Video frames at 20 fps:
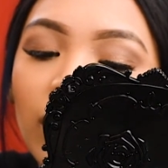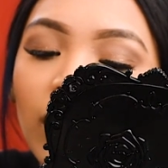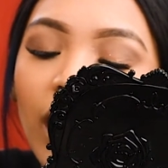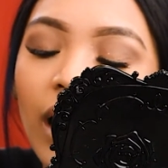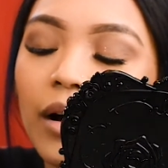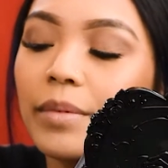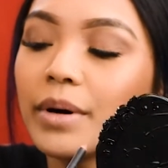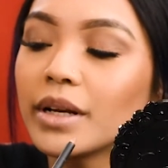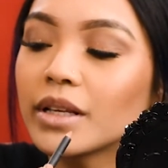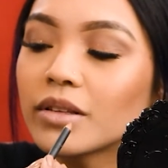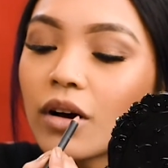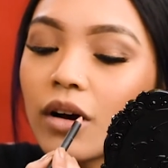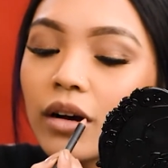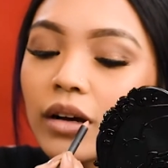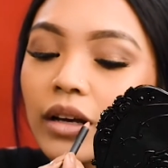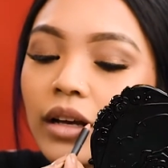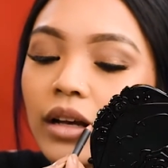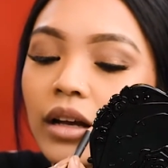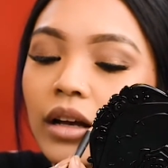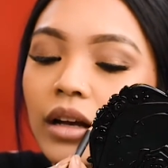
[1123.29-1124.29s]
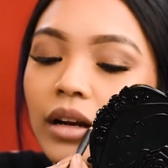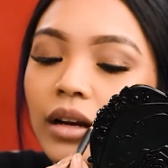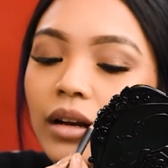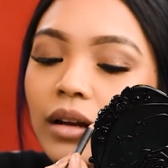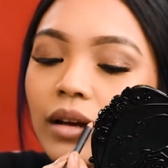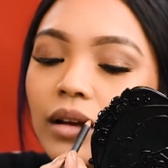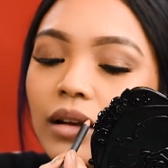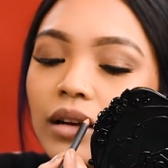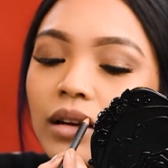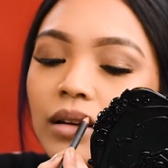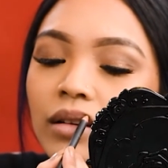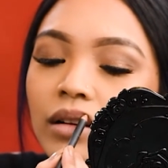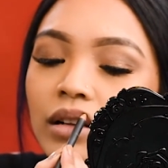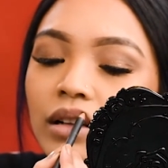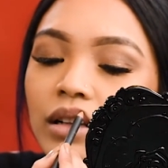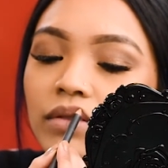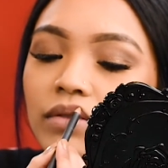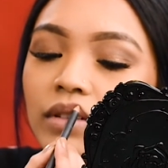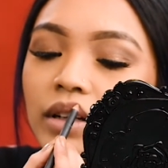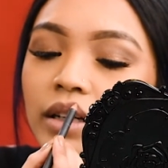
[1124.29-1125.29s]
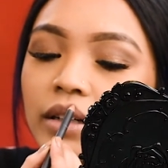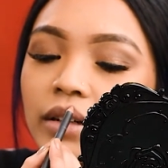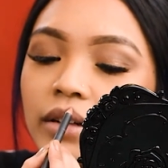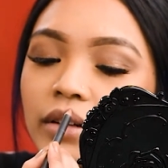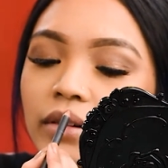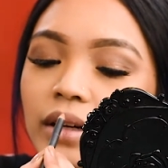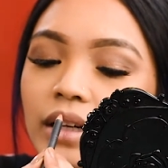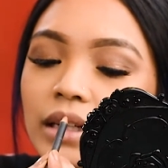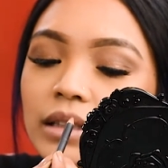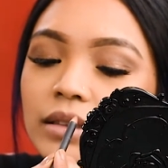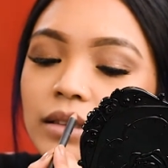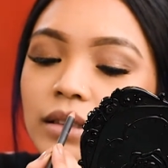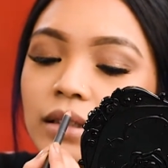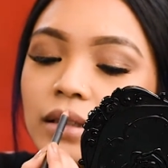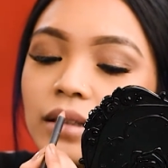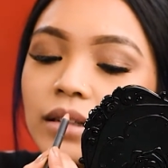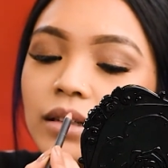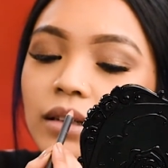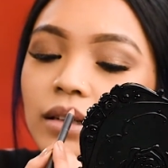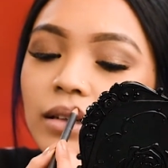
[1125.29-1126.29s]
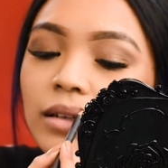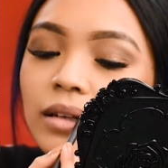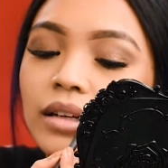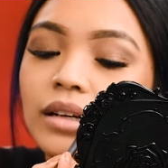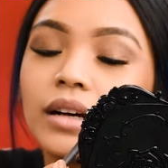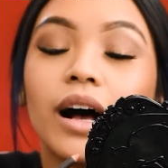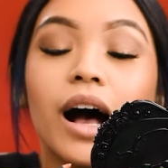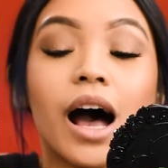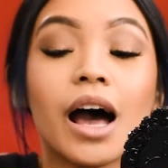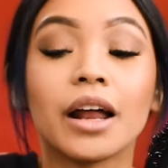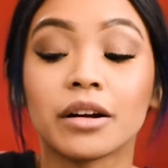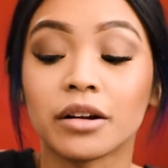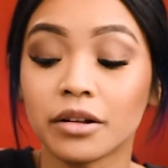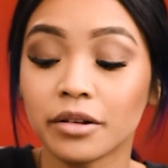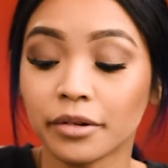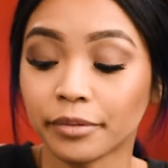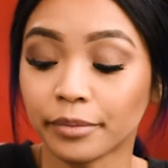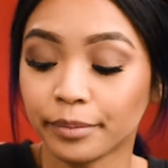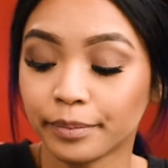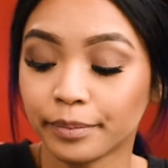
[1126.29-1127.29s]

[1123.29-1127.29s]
How am I talking and doing a lip liner, you ask? I don't know.